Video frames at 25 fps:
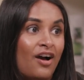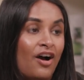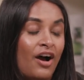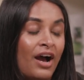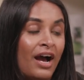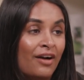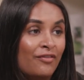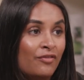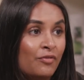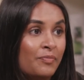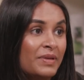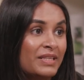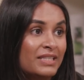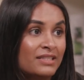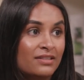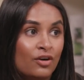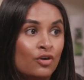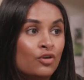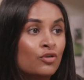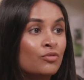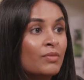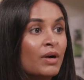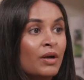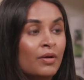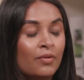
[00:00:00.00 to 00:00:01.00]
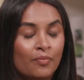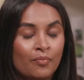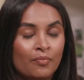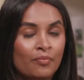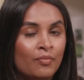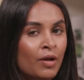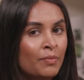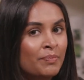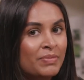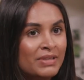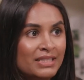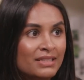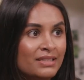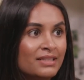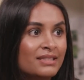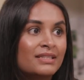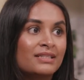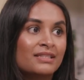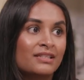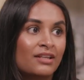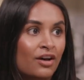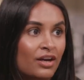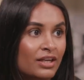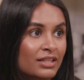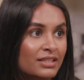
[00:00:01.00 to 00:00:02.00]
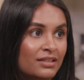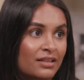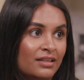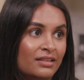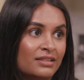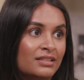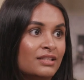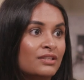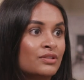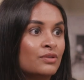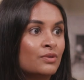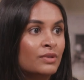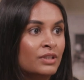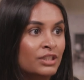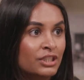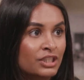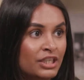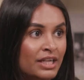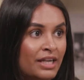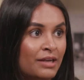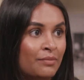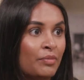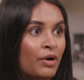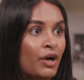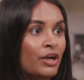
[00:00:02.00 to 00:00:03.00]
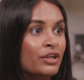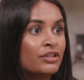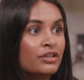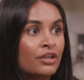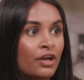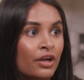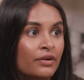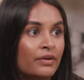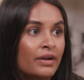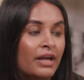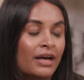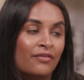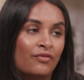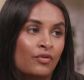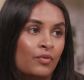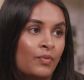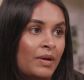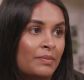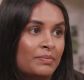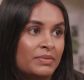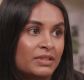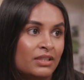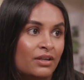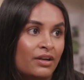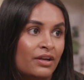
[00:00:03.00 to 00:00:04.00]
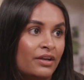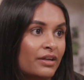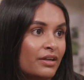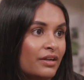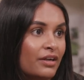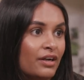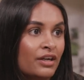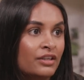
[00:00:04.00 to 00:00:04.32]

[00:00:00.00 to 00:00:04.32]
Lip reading: I have a business. All my business is licensed. It's all legit, but I don't have a website.